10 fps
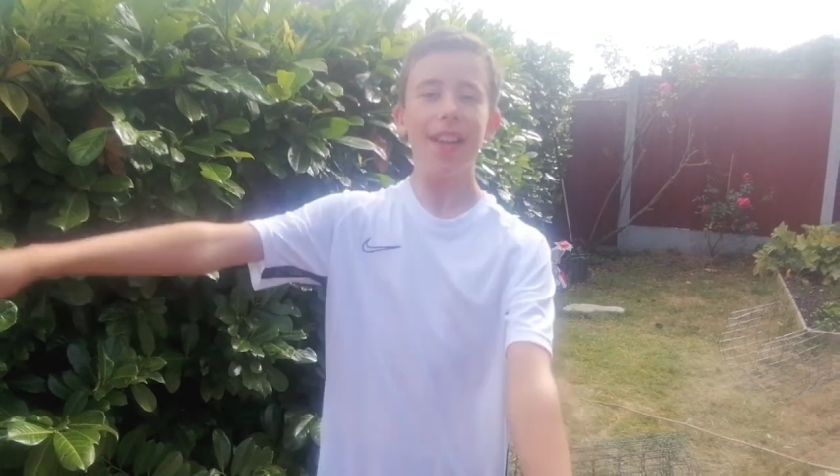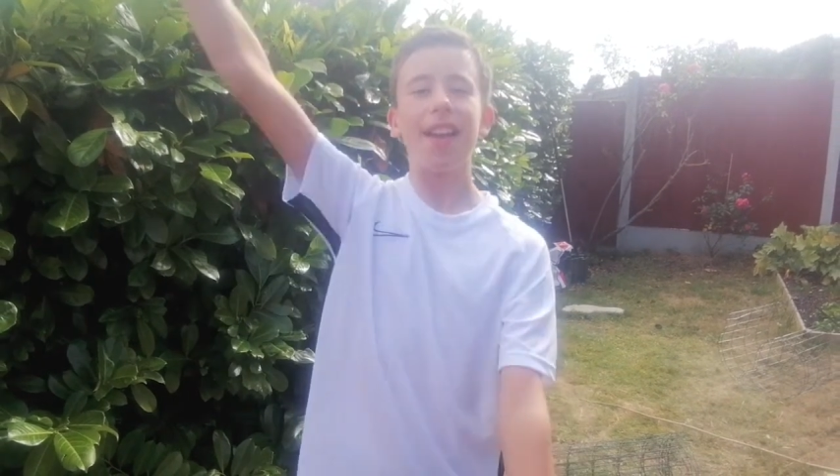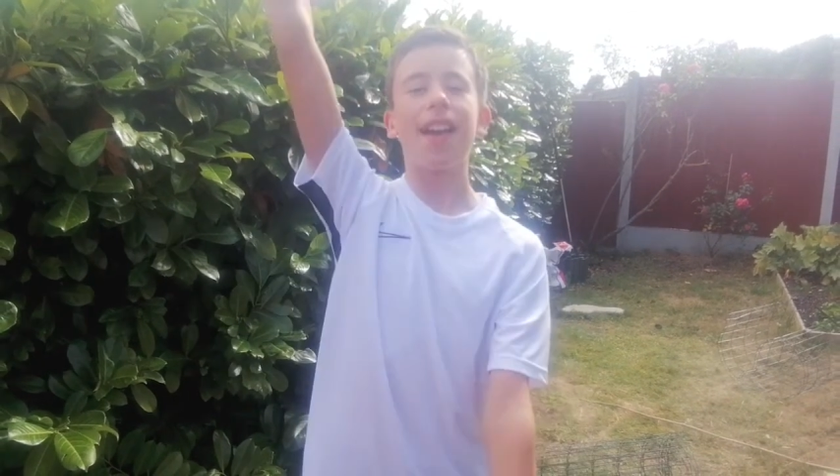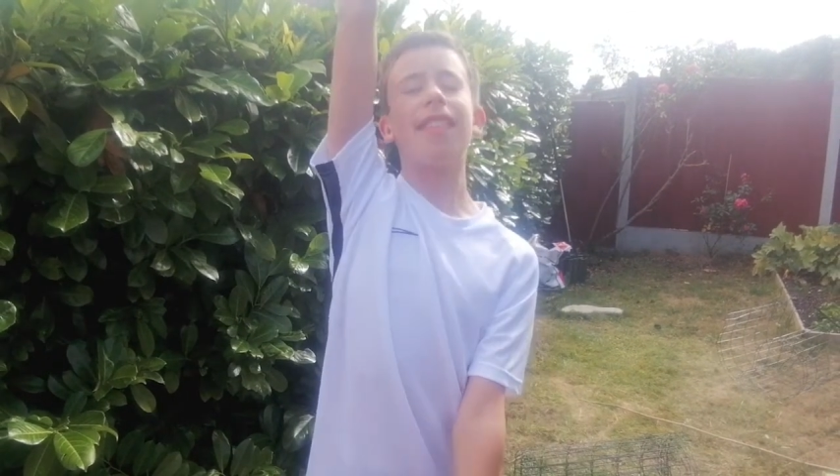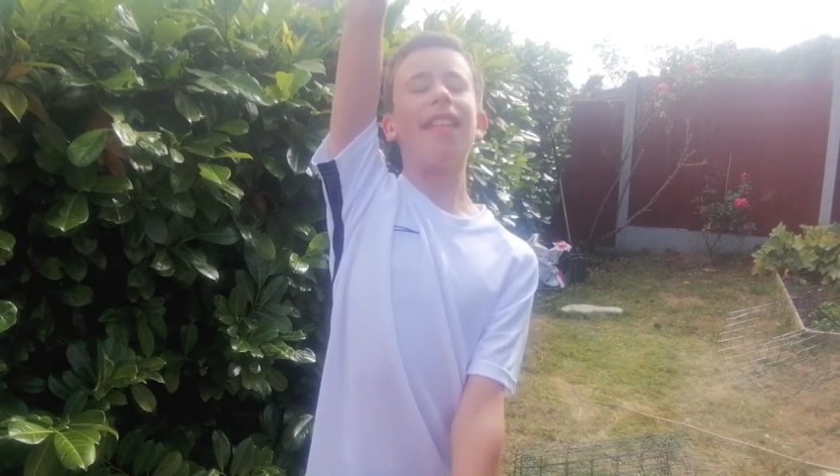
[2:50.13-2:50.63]

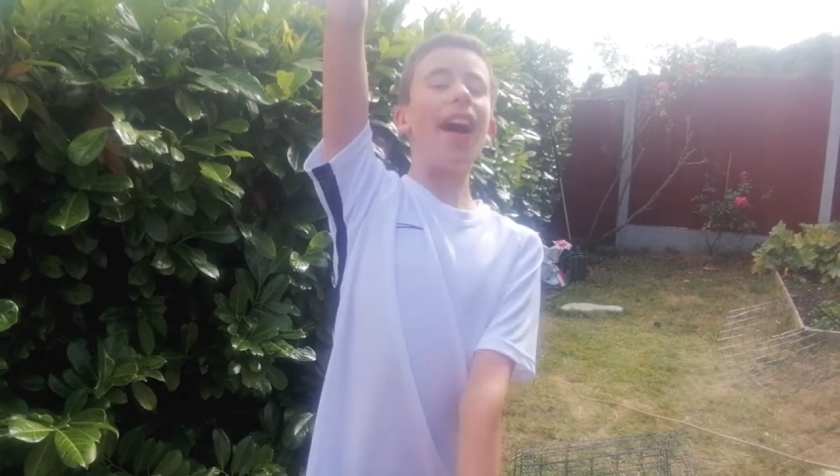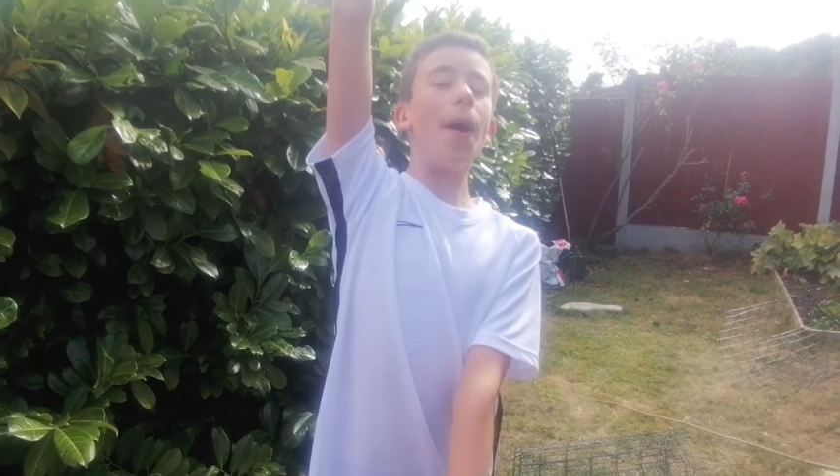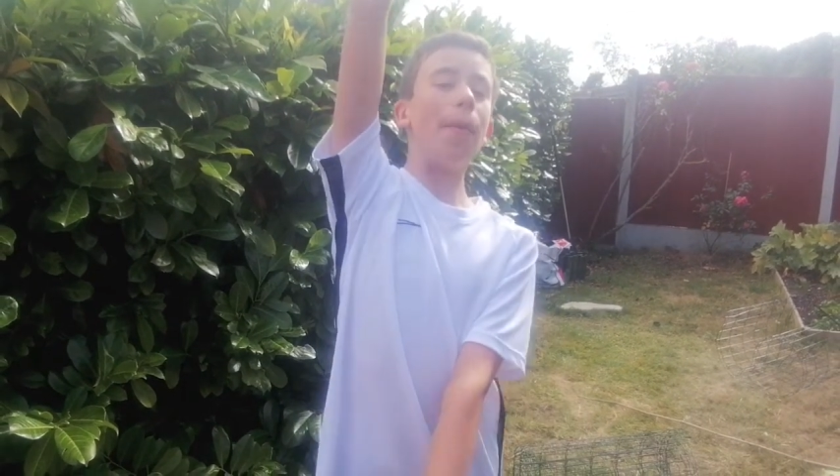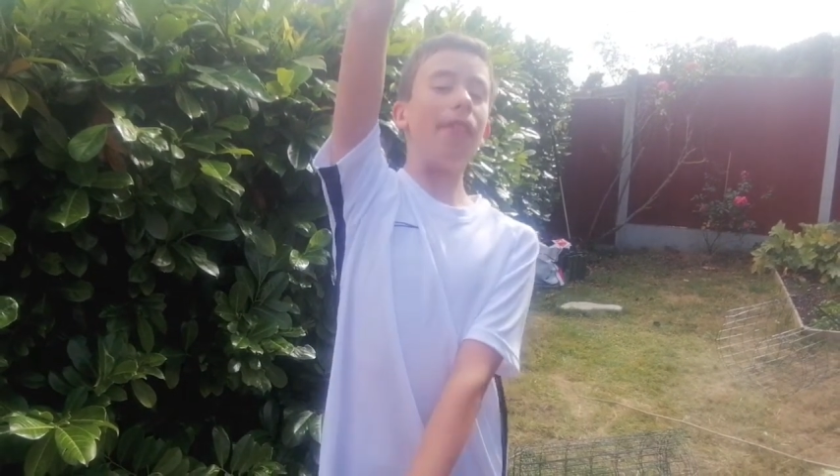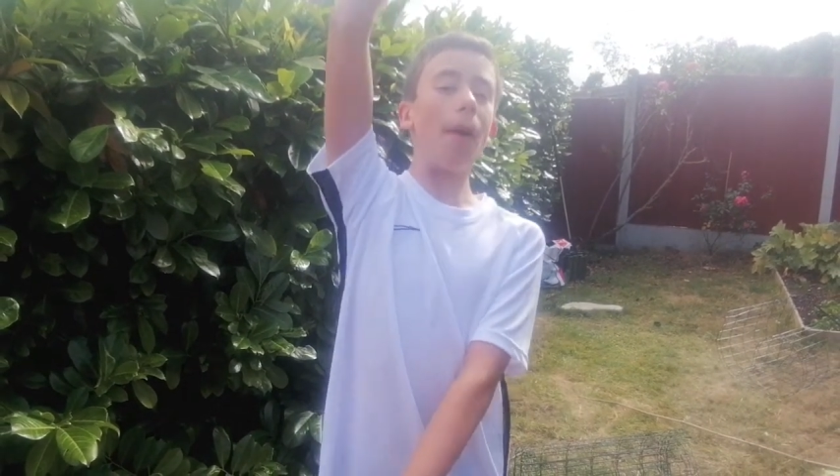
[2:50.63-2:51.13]
get the
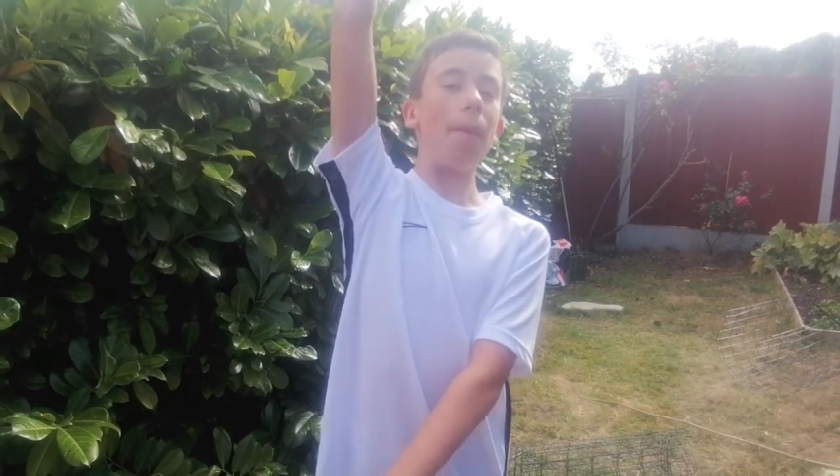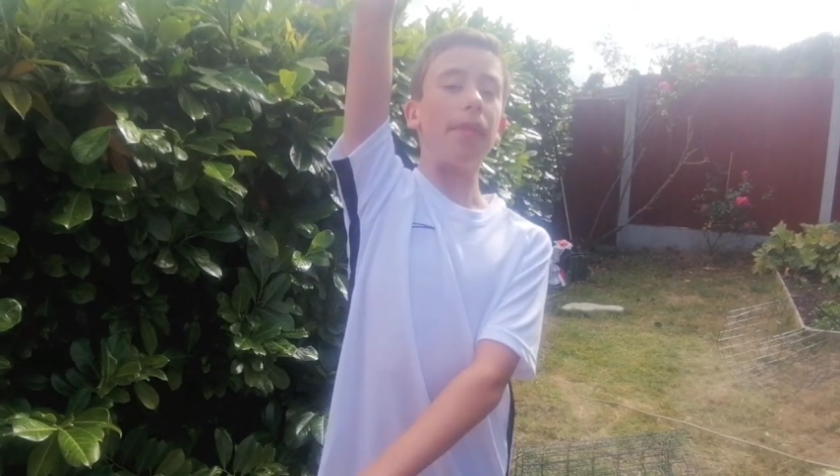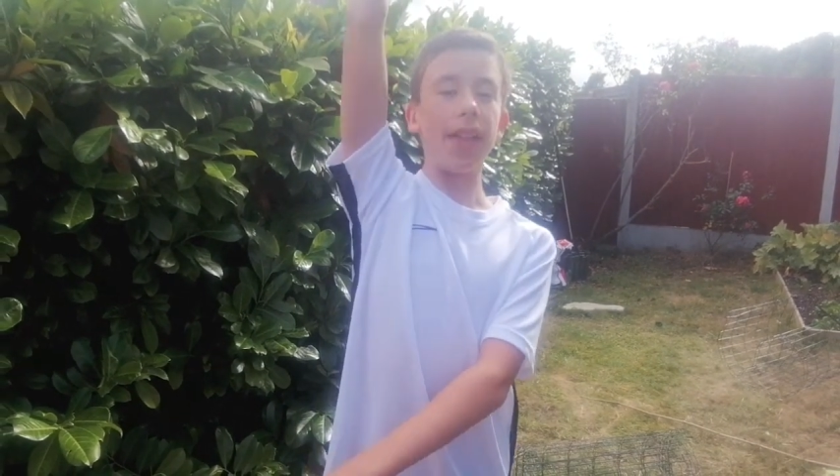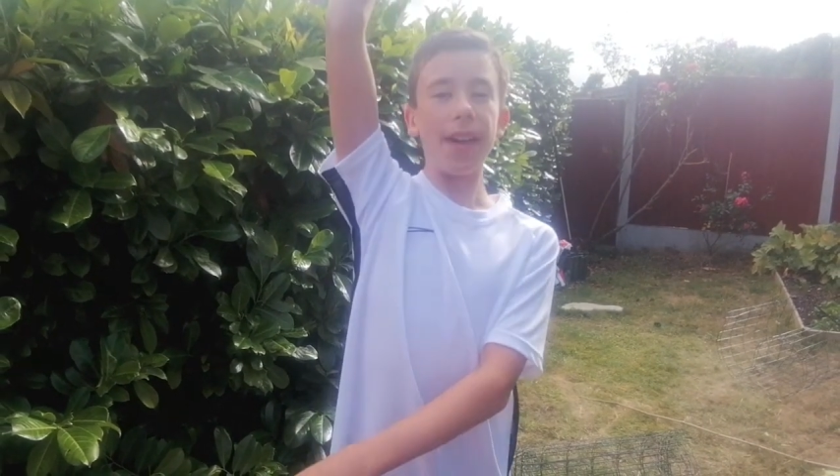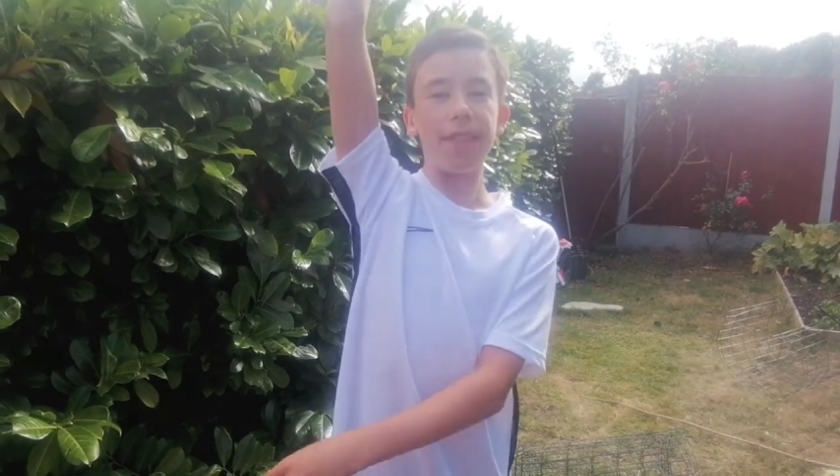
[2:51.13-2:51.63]
hammer up
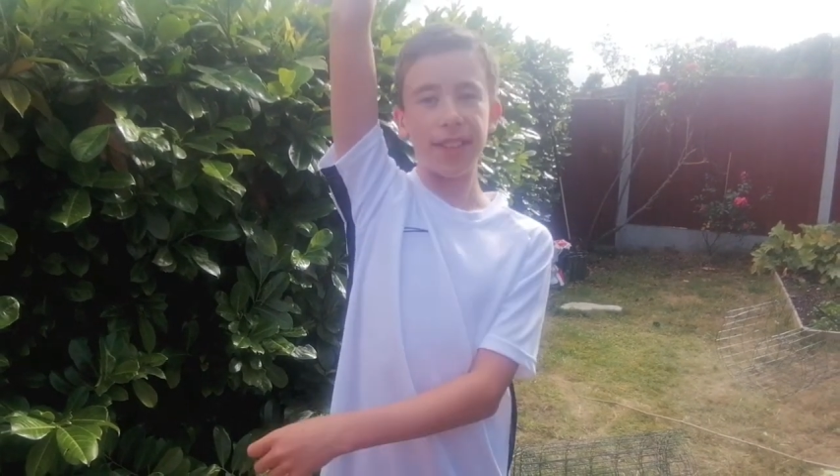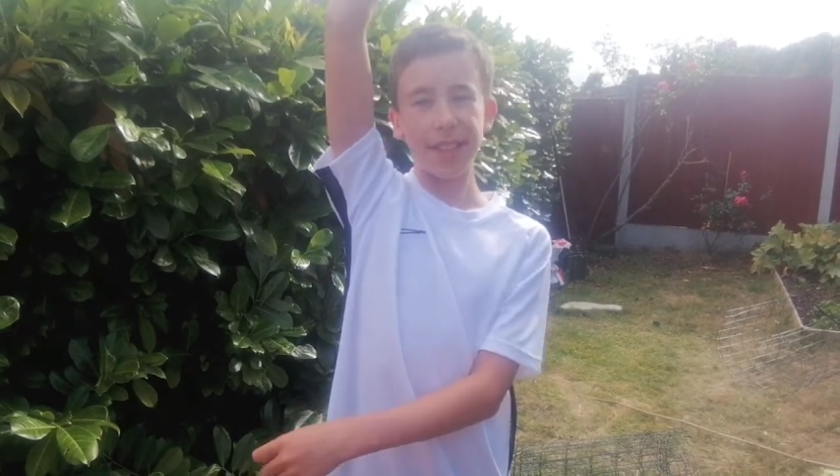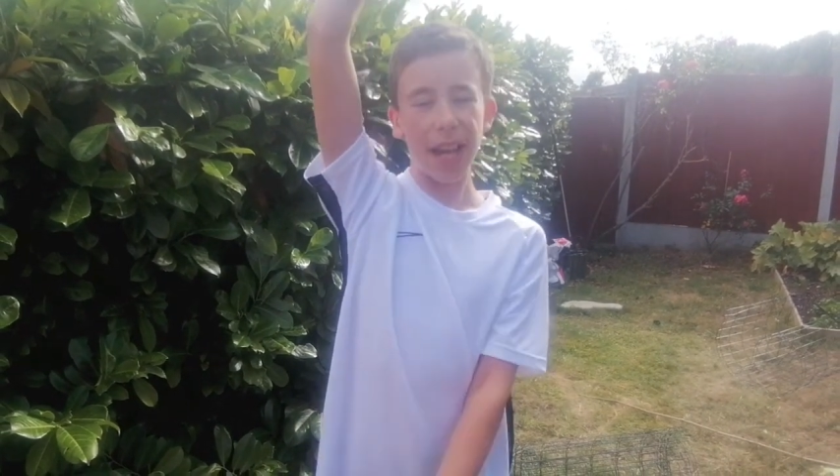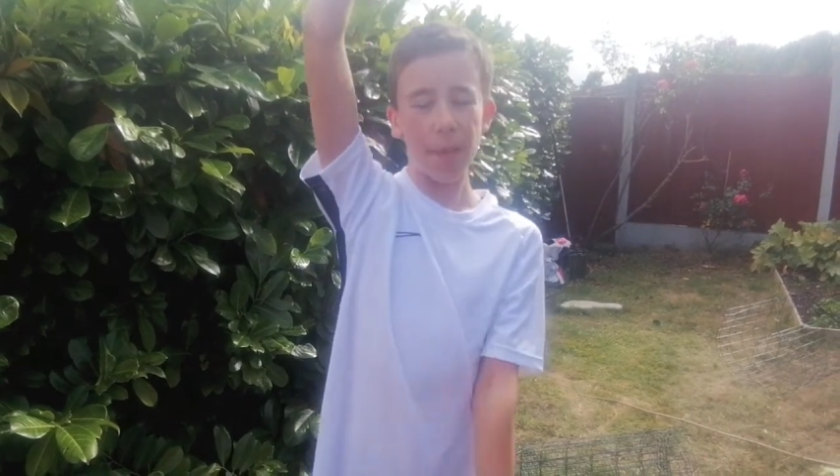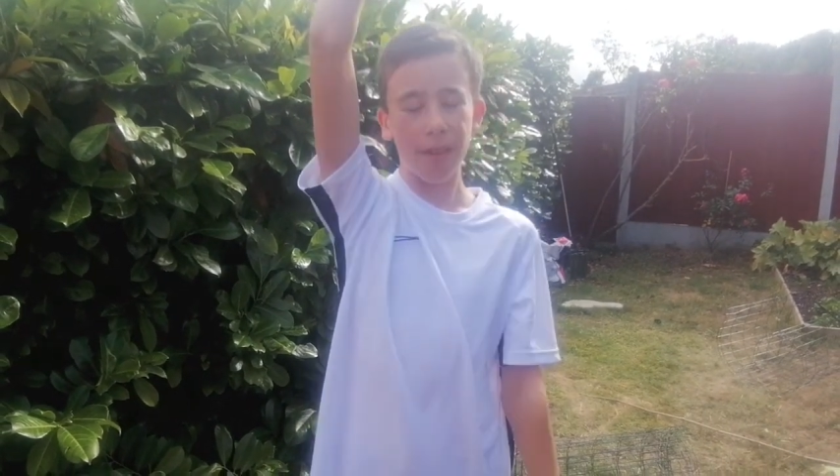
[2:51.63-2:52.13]
there and
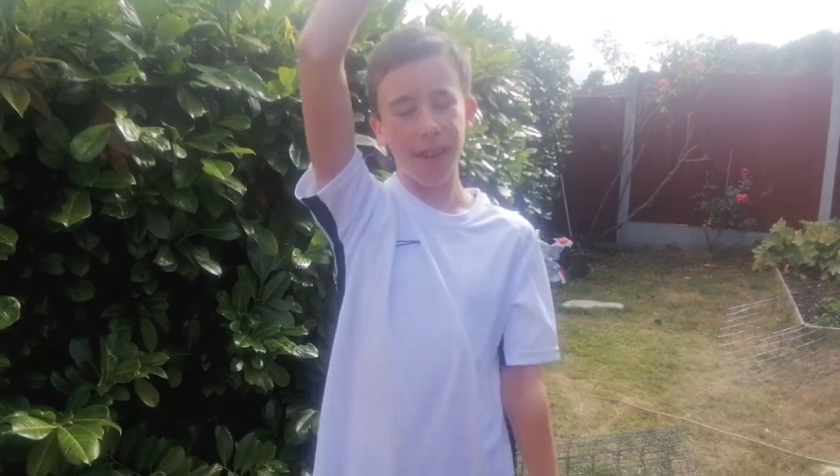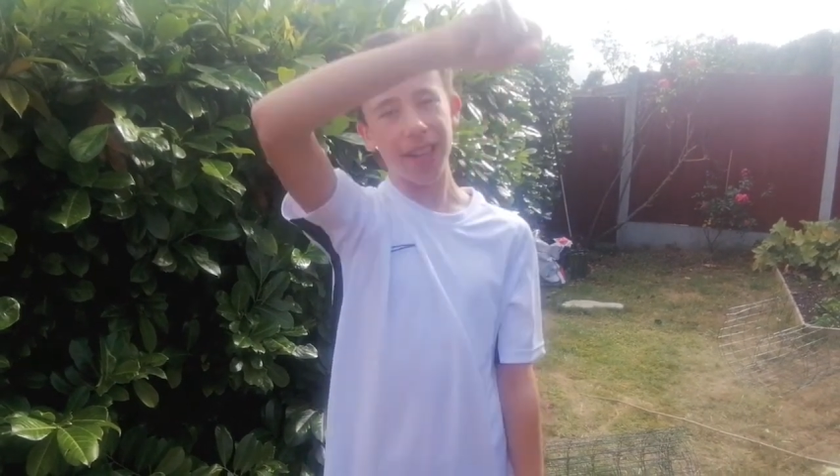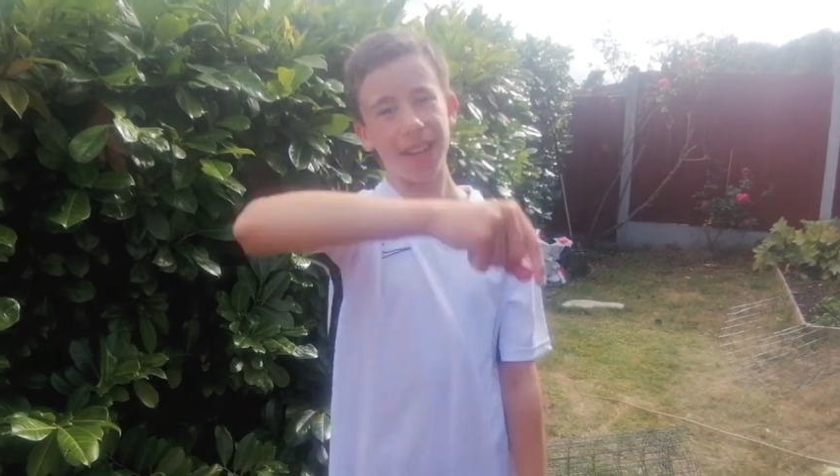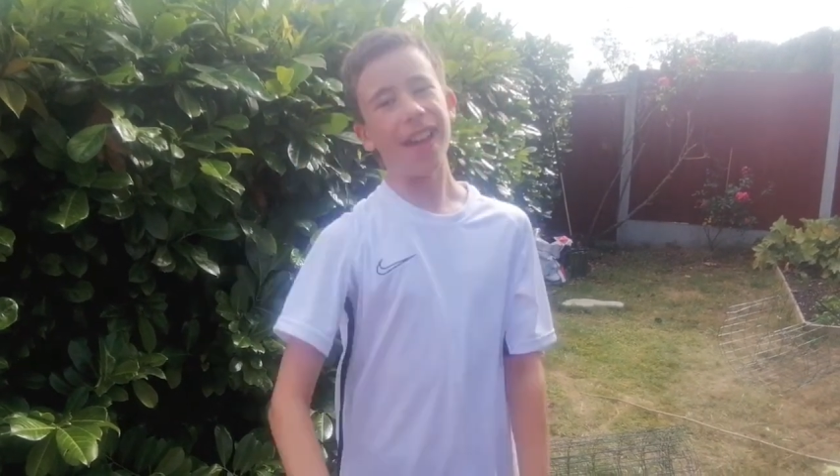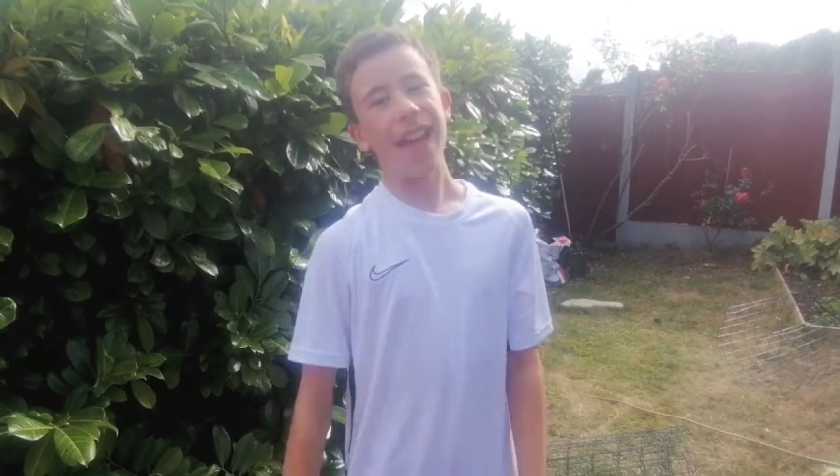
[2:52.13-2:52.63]
hammer it in.